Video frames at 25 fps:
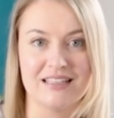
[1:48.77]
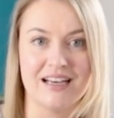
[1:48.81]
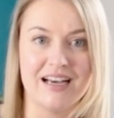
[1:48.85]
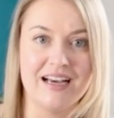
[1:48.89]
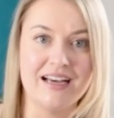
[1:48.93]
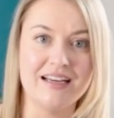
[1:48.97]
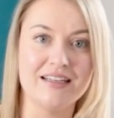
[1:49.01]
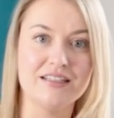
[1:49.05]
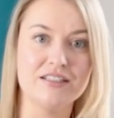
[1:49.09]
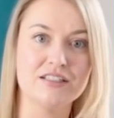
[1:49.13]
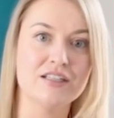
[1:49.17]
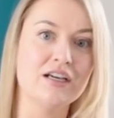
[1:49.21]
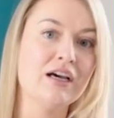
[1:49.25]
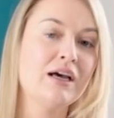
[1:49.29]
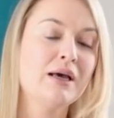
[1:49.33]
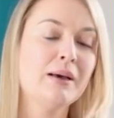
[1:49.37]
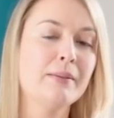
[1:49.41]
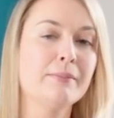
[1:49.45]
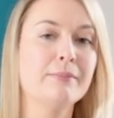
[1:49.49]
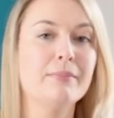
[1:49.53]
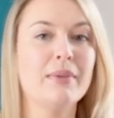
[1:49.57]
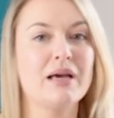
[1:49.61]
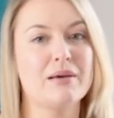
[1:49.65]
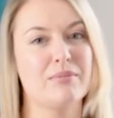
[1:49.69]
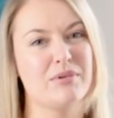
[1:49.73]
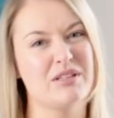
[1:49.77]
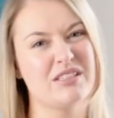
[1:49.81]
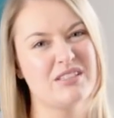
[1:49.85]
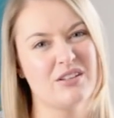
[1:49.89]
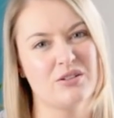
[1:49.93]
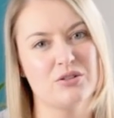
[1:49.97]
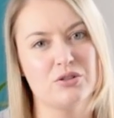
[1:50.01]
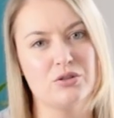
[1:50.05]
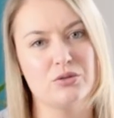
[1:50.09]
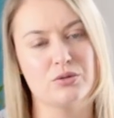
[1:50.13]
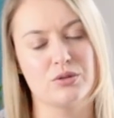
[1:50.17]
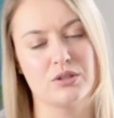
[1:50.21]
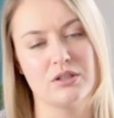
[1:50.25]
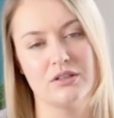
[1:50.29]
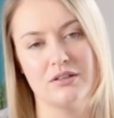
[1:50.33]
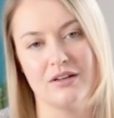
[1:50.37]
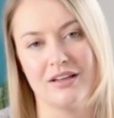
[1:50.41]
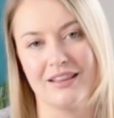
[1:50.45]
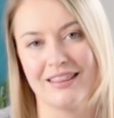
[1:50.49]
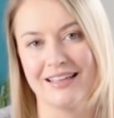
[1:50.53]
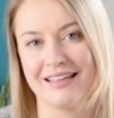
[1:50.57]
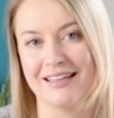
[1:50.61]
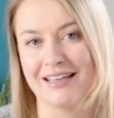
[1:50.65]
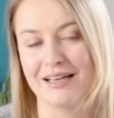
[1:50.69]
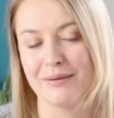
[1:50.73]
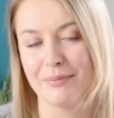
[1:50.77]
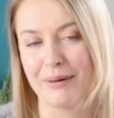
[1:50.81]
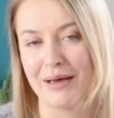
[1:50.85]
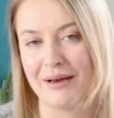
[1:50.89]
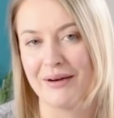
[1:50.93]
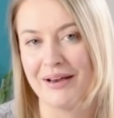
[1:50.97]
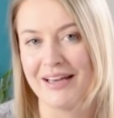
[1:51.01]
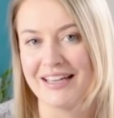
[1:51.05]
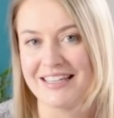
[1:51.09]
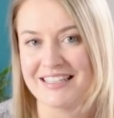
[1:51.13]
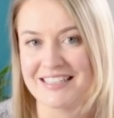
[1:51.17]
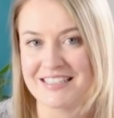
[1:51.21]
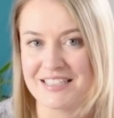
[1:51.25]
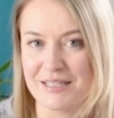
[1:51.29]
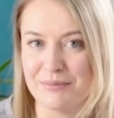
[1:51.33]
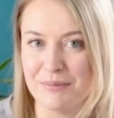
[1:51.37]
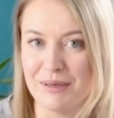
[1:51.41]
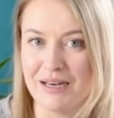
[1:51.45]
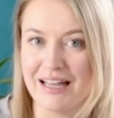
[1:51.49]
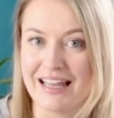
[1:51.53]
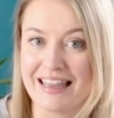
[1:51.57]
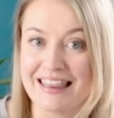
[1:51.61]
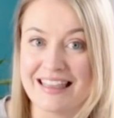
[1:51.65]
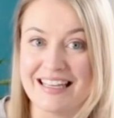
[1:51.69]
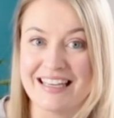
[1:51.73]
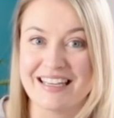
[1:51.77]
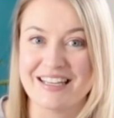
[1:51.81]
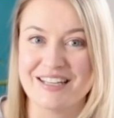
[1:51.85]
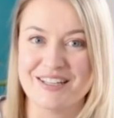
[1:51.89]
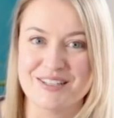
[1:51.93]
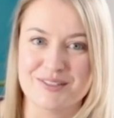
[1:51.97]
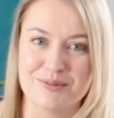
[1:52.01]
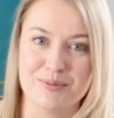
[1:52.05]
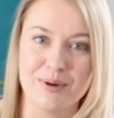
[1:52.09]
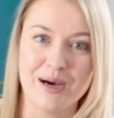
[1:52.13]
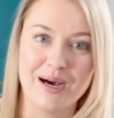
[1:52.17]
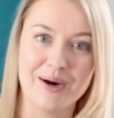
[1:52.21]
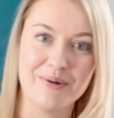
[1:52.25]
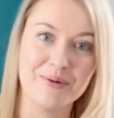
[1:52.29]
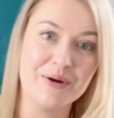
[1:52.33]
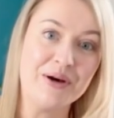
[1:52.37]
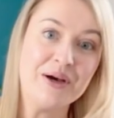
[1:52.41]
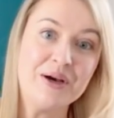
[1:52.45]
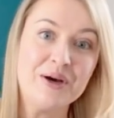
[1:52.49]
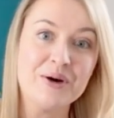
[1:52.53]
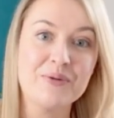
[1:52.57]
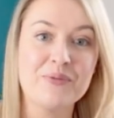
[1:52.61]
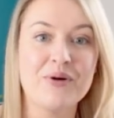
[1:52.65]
and maybe so you can think about a similar thing as well.